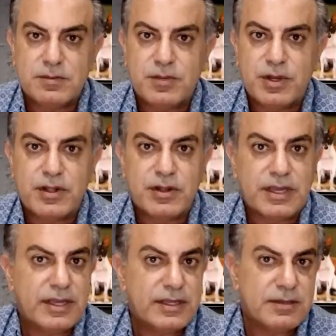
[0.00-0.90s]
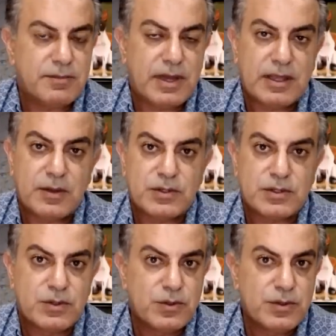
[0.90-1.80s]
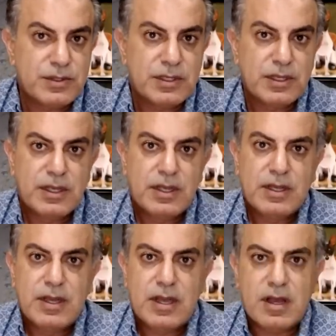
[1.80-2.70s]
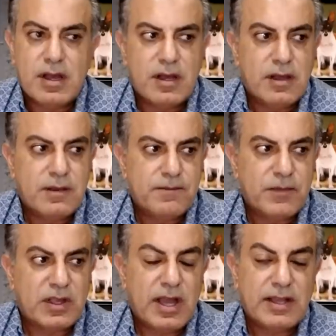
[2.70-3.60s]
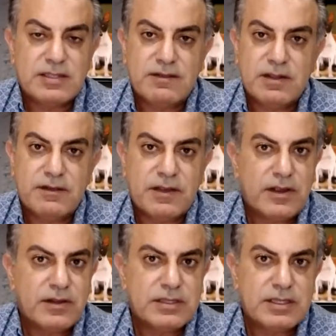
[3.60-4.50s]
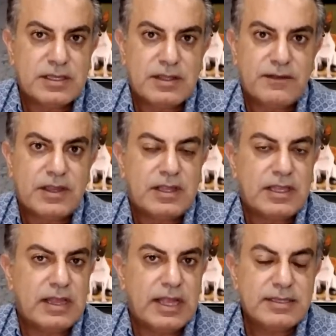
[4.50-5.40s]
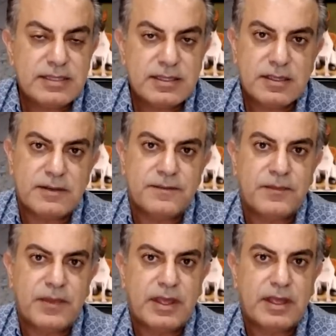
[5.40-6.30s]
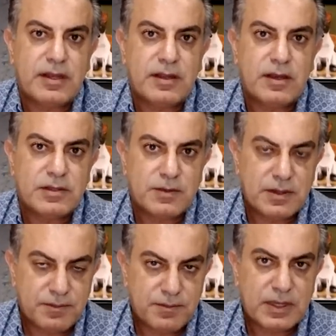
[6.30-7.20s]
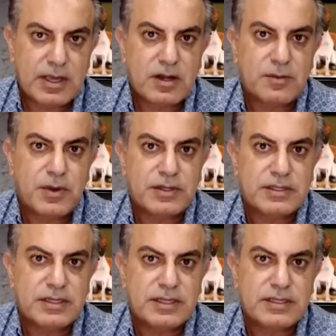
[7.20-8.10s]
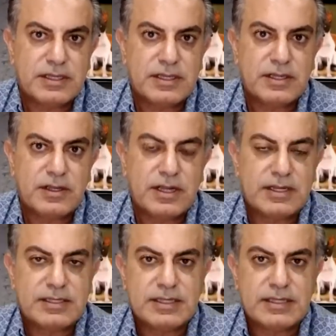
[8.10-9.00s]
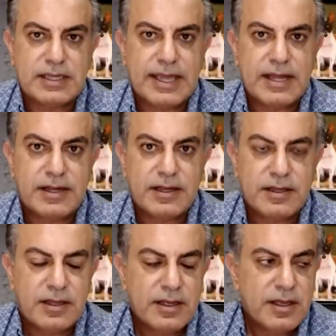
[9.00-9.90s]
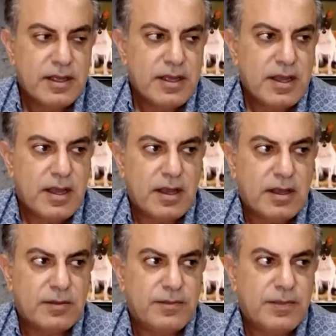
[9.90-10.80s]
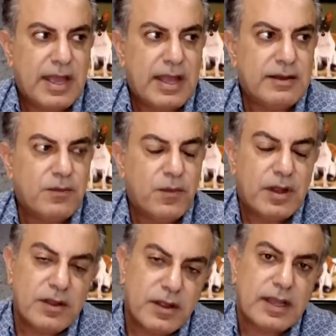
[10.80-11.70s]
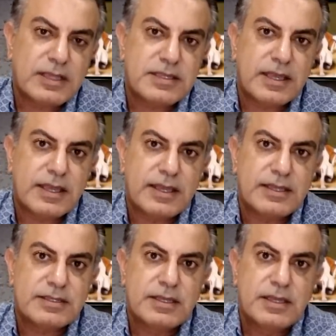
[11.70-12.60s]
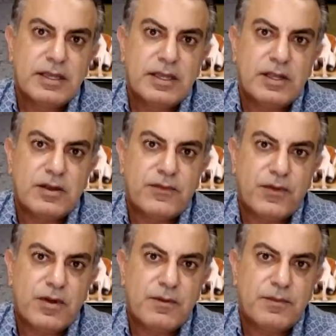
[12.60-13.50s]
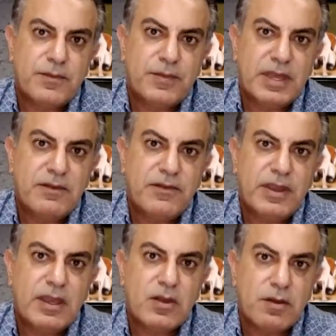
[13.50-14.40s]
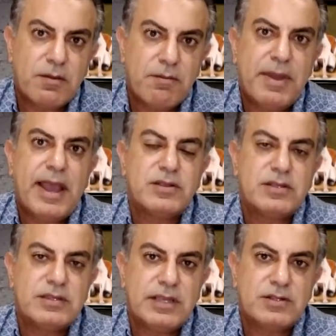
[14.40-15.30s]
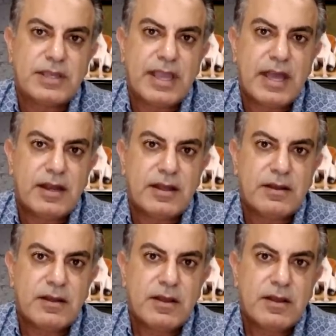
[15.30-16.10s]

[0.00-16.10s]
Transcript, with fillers: or putting their kids in bilingual schools. Um, the cost of living here is significantly less than you know some of the big counterpart cities in the United States and Canada. Uh, and another nice thing is, you know, from PV going back to the states or Canada